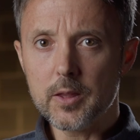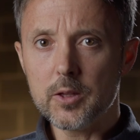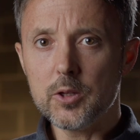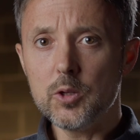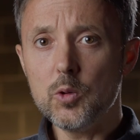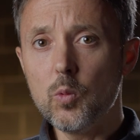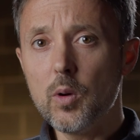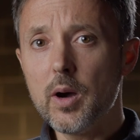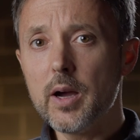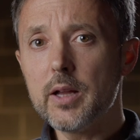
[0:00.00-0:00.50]

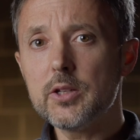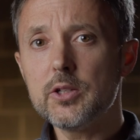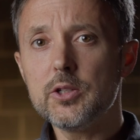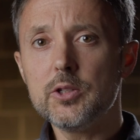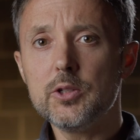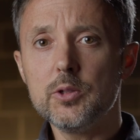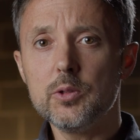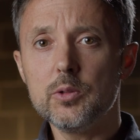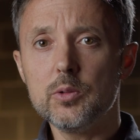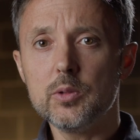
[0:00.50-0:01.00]
You want
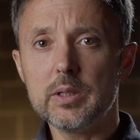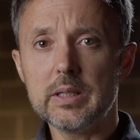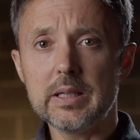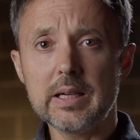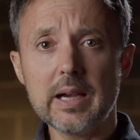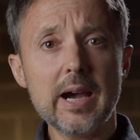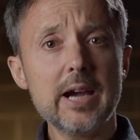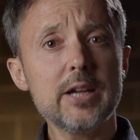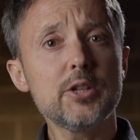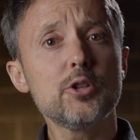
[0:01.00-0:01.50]
to
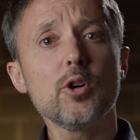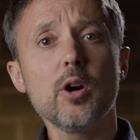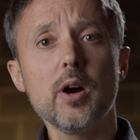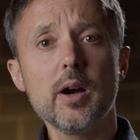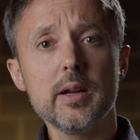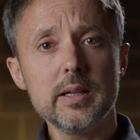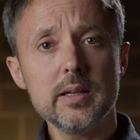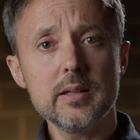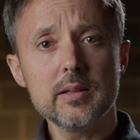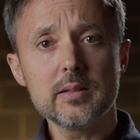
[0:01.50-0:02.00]
guide your
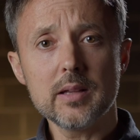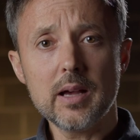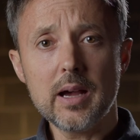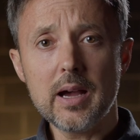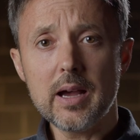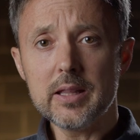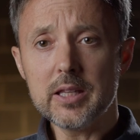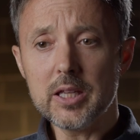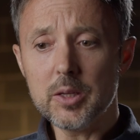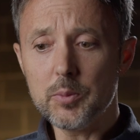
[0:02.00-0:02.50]
audience
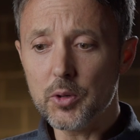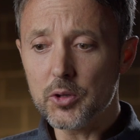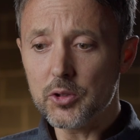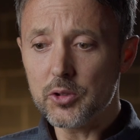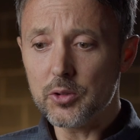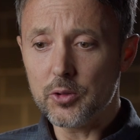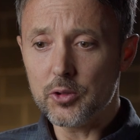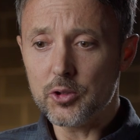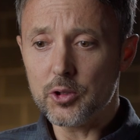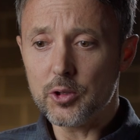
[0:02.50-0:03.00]
on the
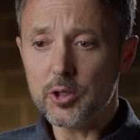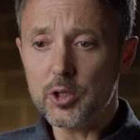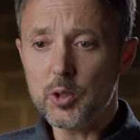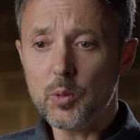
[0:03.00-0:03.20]
emotional journey.